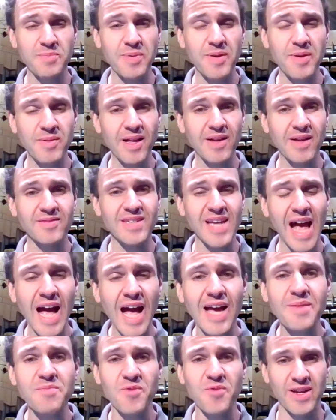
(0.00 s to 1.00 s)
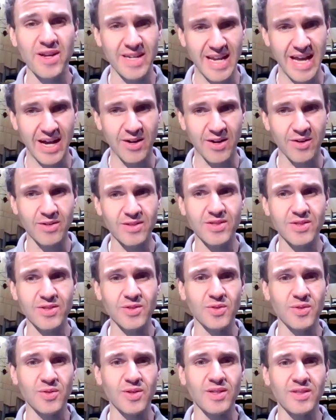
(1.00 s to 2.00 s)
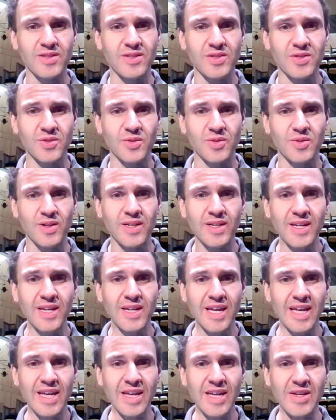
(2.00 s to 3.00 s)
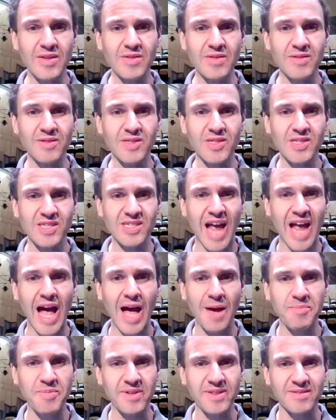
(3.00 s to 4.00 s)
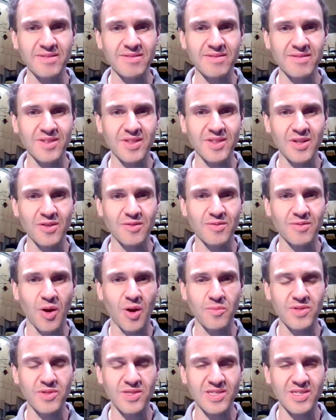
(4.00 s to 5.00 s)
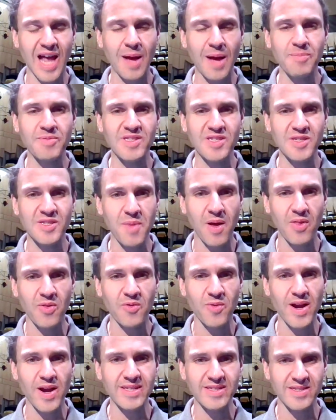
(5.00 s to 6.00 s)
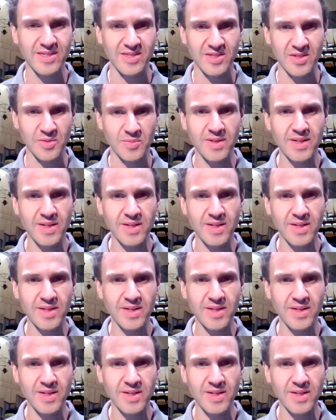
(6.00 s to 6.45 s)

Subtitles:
That people have time right now to stop and almost stop and smell the racism.